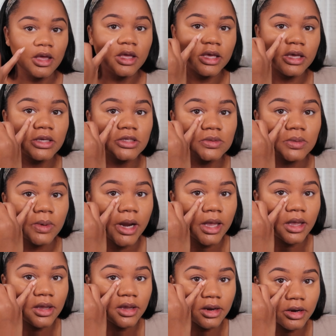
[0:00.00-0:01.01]
Because
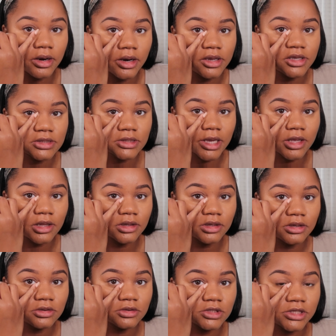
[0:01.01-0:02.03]
right here is like a
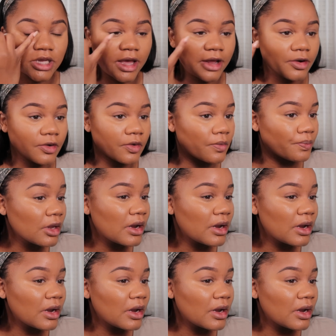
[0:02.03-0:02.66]
little shadow.